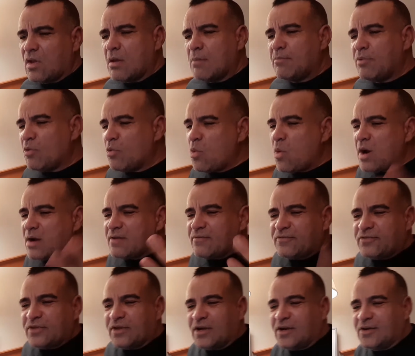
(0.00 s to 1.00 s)
But what
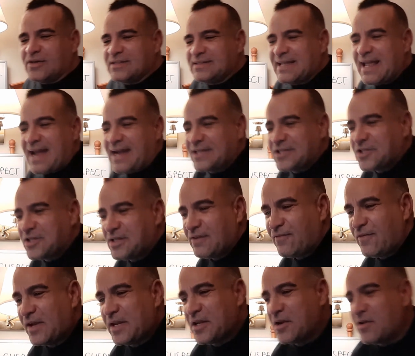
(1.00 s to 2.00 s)
if there is actually a
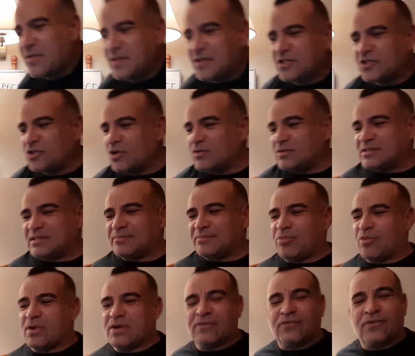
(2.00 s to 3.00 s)
video that shows the
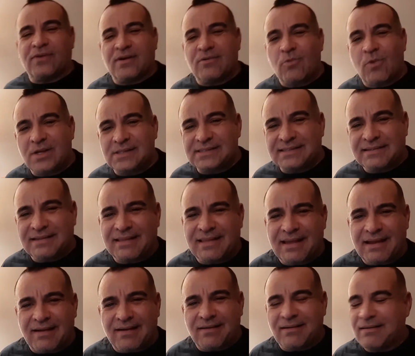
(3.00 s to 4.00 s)
boyfriend wasn't
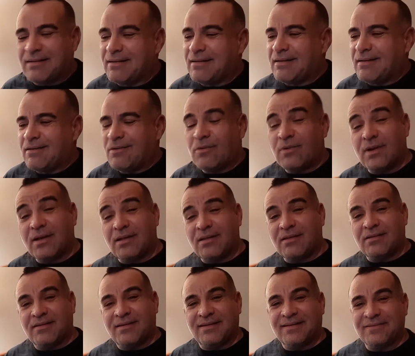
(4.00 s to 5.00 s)
there?
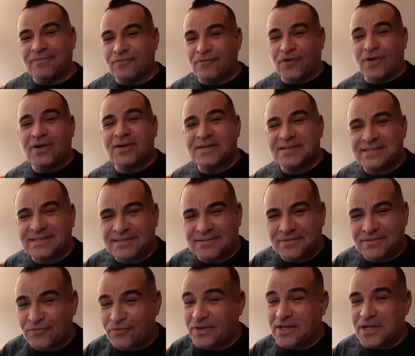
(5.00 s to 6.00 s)
Well, first,
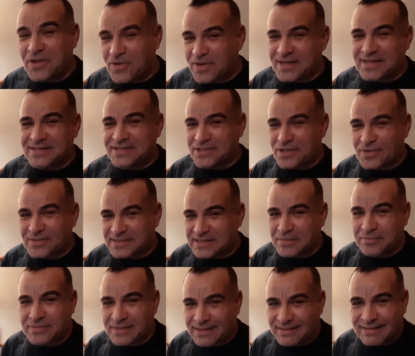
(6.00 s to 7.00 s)
video can show
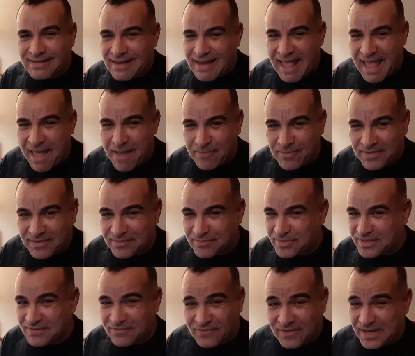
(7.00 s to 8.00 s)
something did happen,
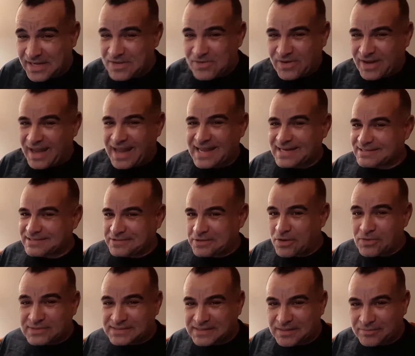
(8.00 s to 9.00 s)
but video can't
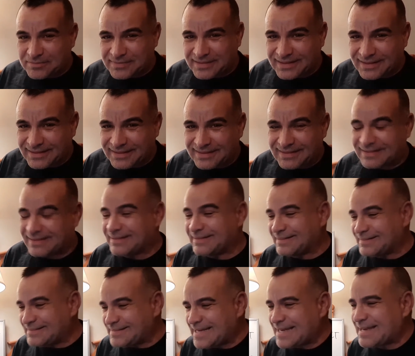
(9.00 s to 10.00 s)
show something
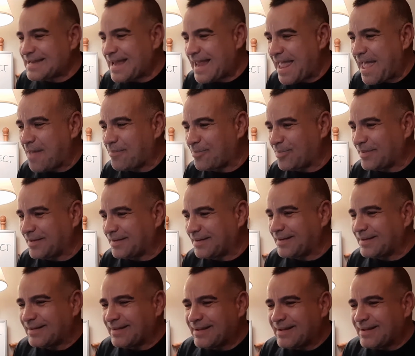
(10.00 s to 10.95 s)
didn't happen.